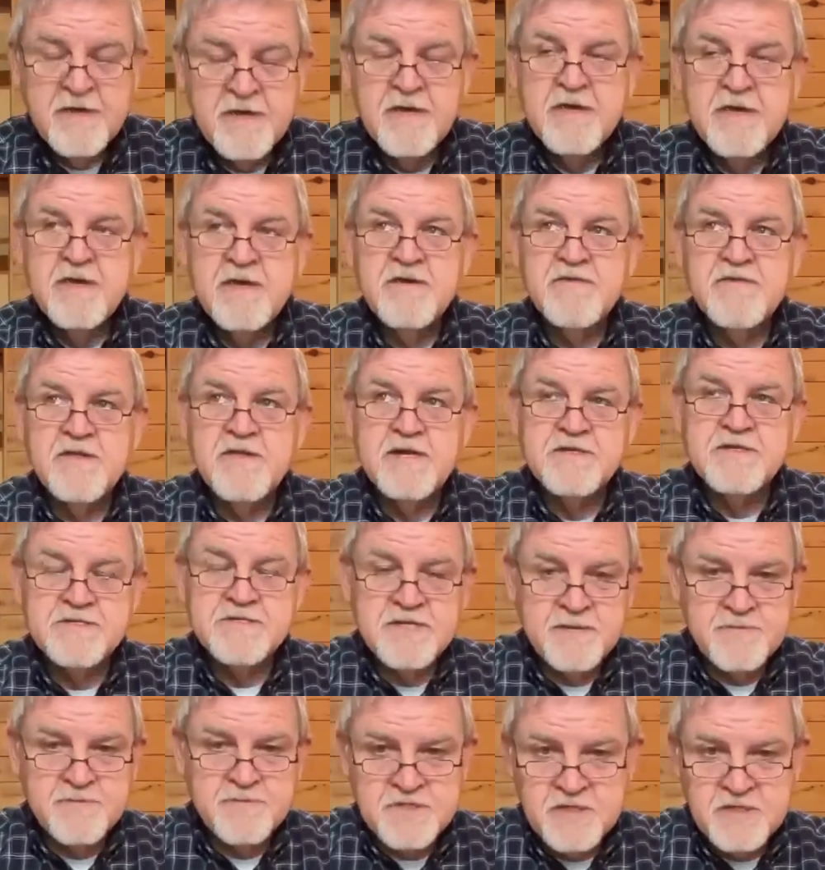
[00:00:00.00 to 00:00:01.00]
There
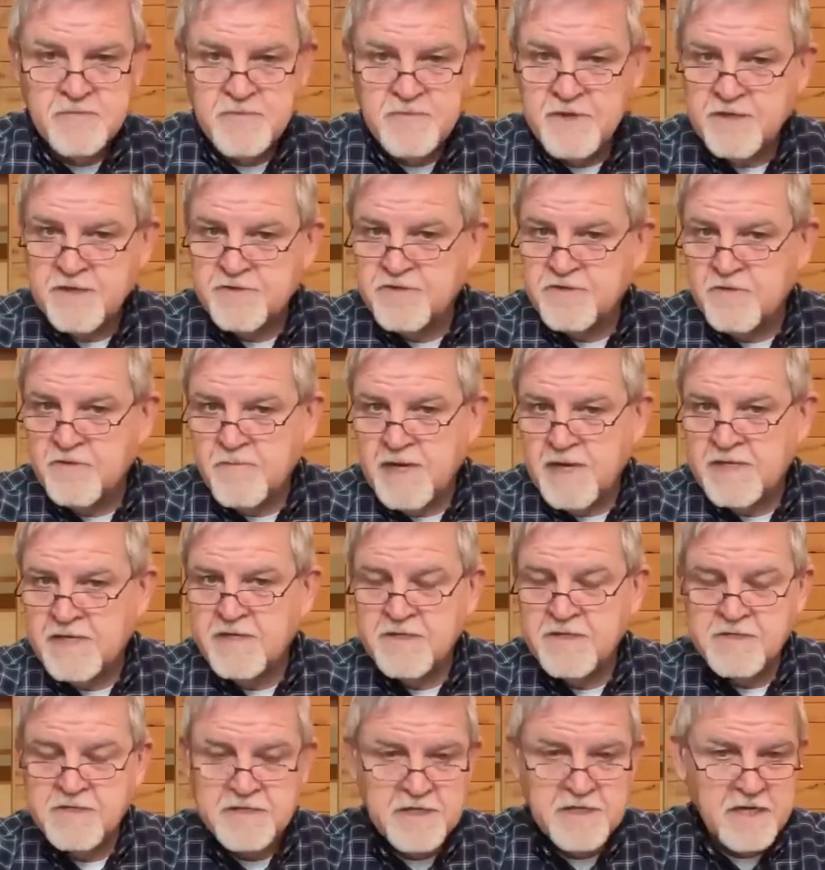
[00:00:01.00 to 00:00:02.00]
seems to be a
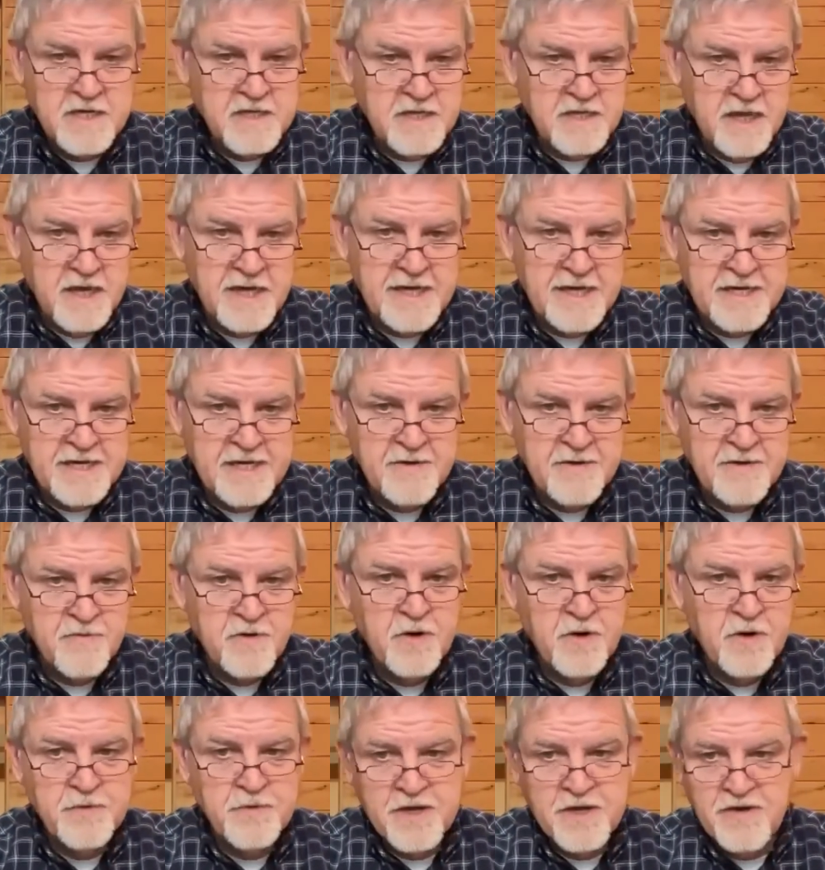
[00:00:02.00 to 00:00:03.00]
tremendous decline in
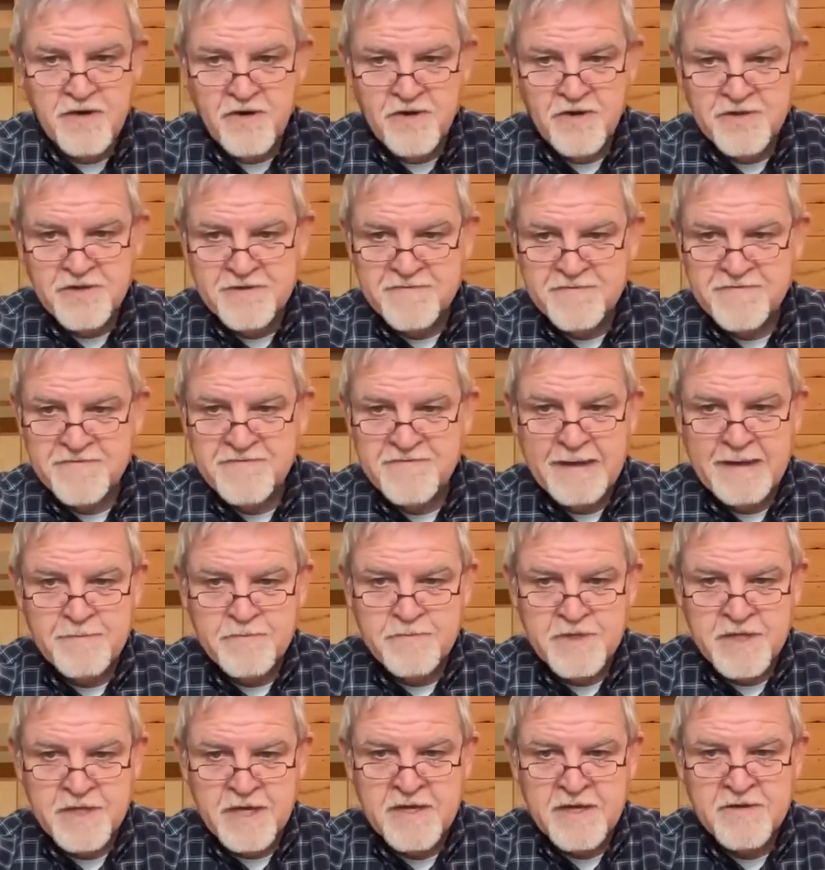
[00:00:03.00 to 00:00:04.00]
what we call the
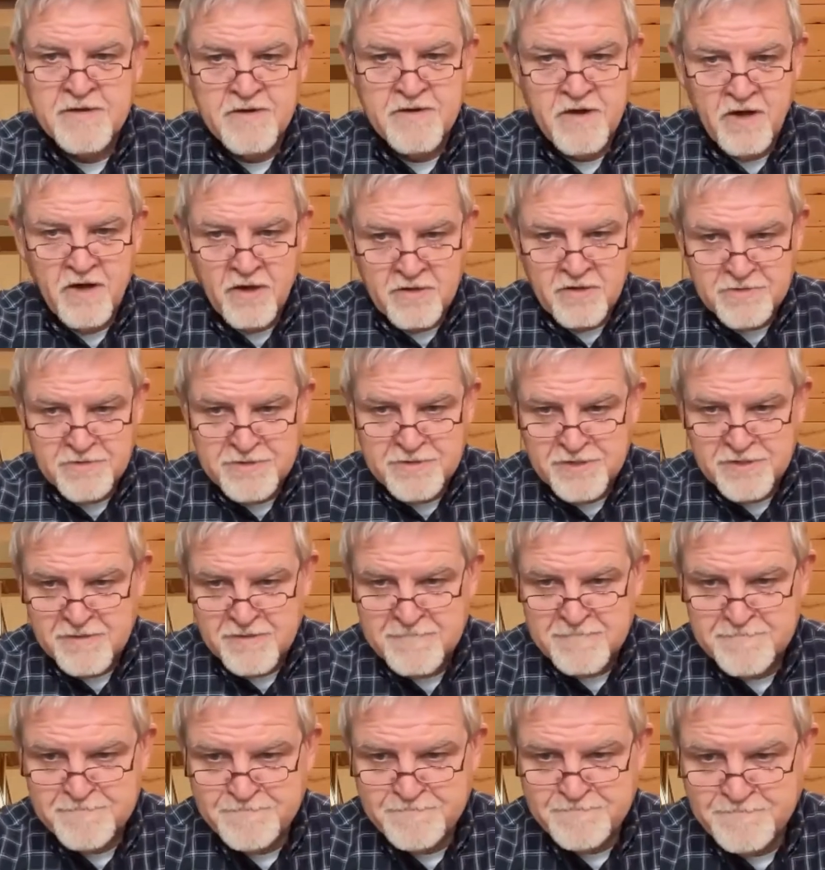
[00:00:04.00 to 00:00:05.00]
family altar.
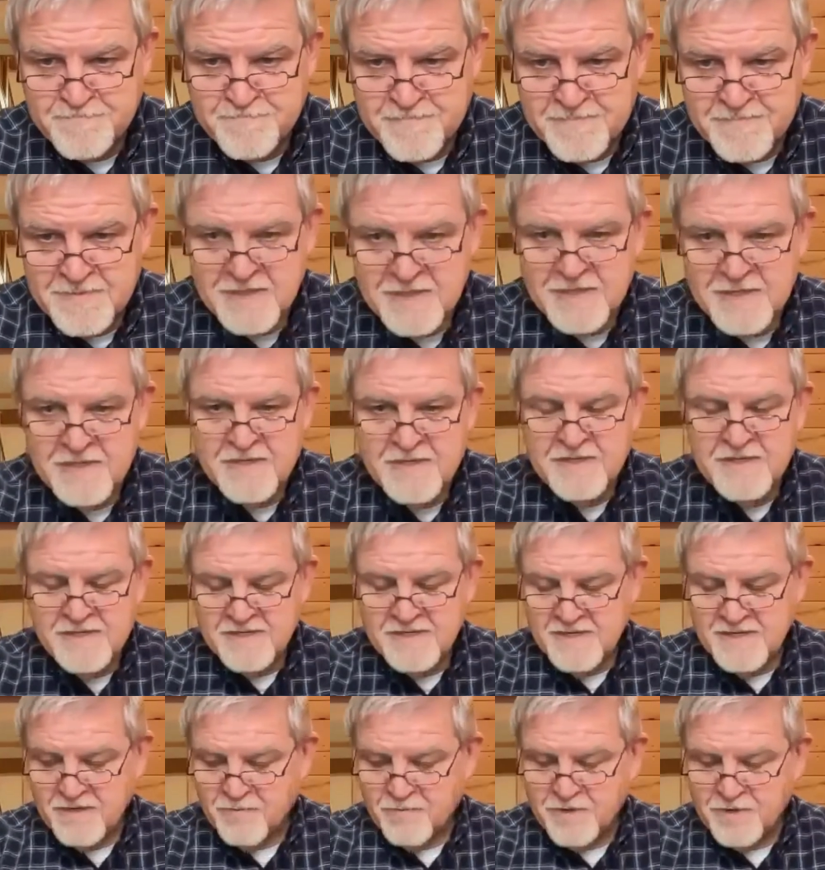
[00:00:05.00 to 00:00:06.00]

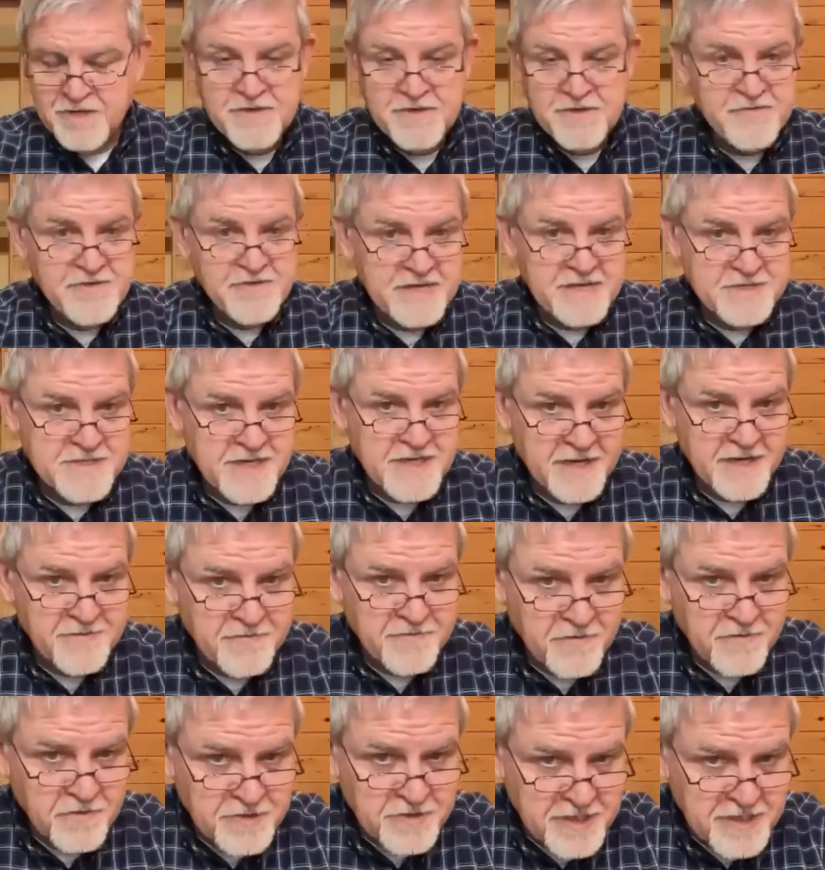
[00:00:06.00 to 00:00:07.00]
Uh, one of the things I've
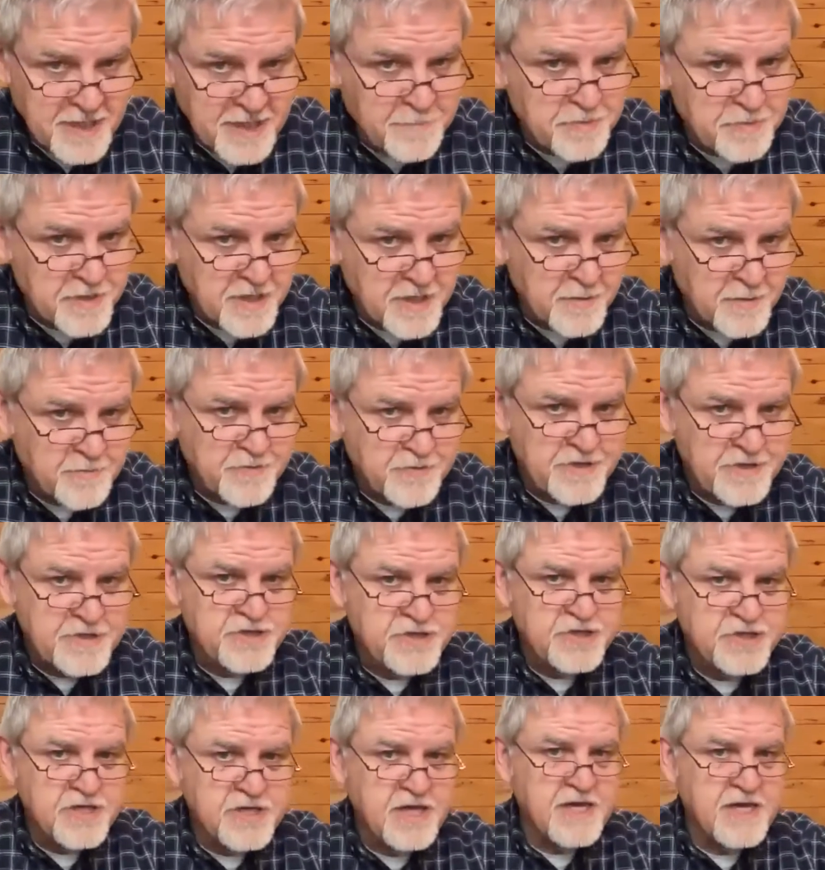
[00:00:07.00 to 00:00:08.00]
deeply
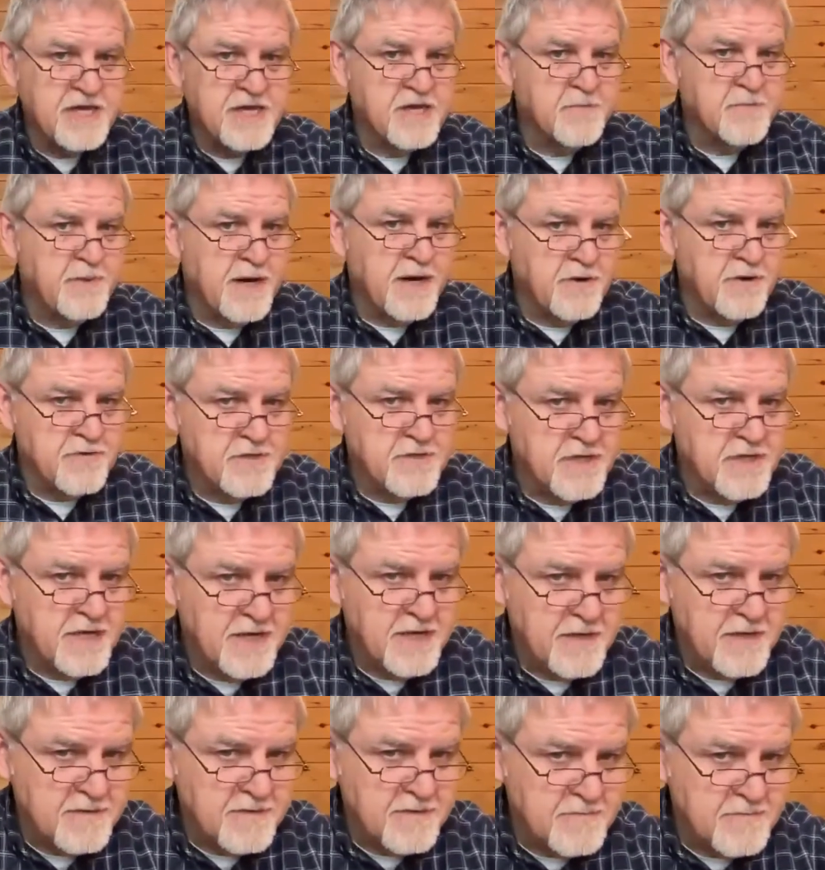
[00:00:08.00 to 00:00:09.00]
appreciated about
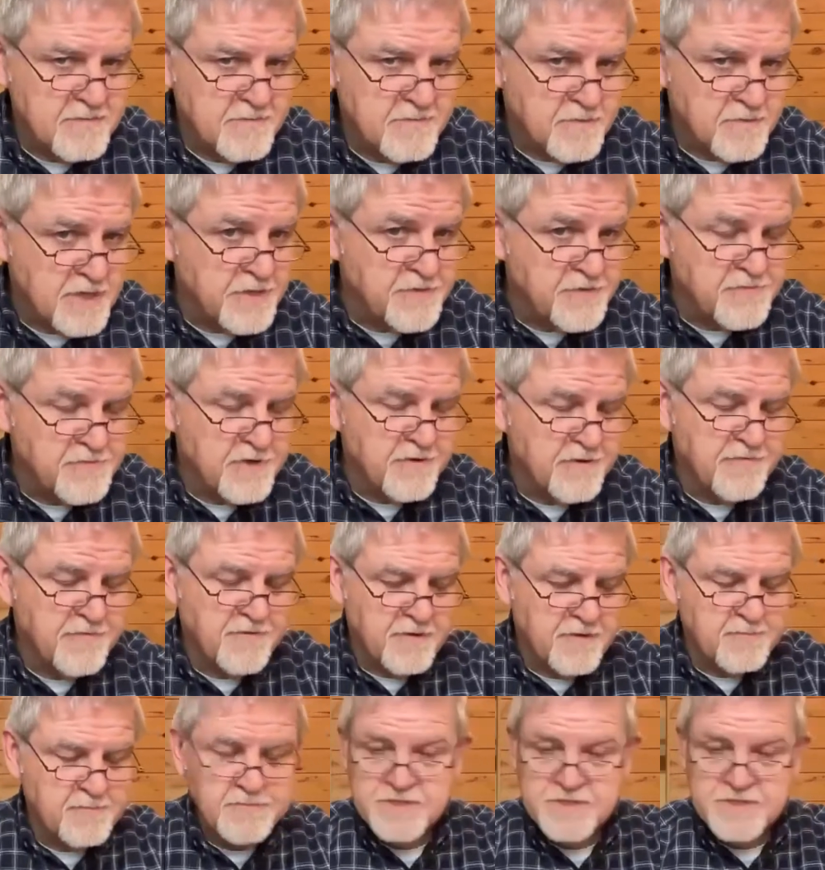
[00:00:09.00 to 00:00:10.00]
uh, brethren
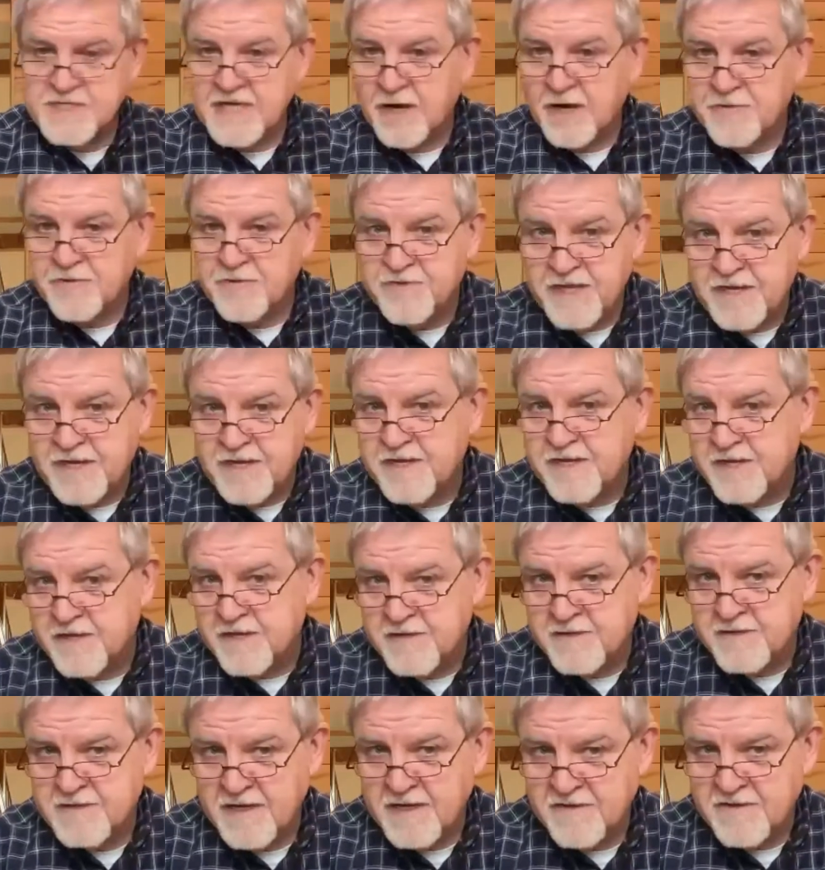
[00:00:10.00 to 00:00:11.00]
from South India,
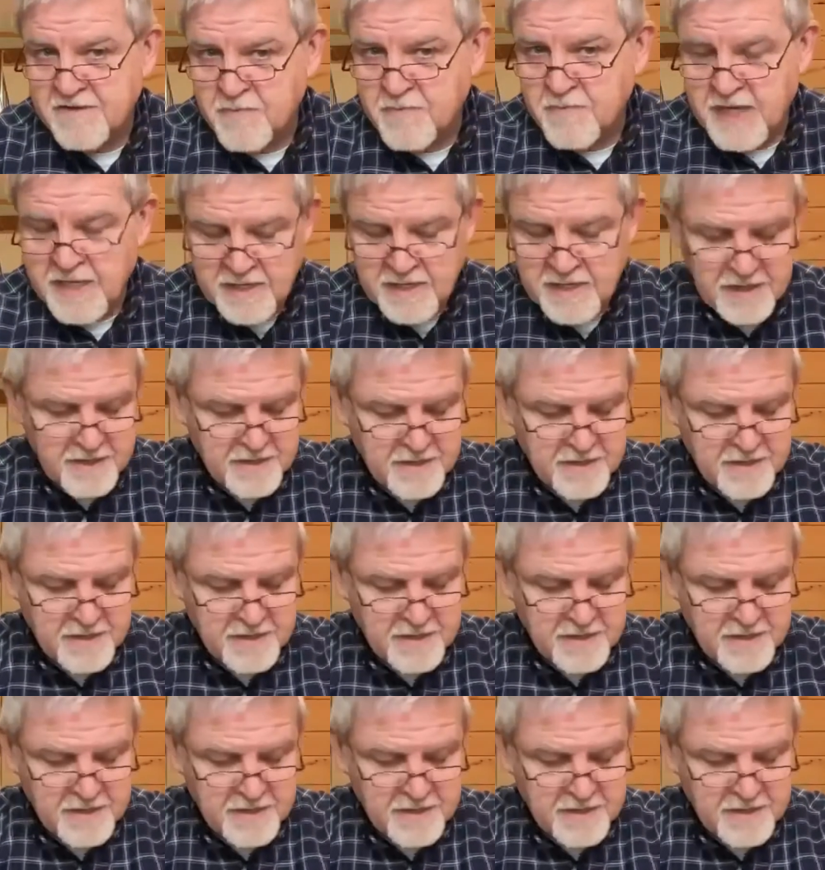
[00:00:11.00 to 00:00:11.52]
I've been in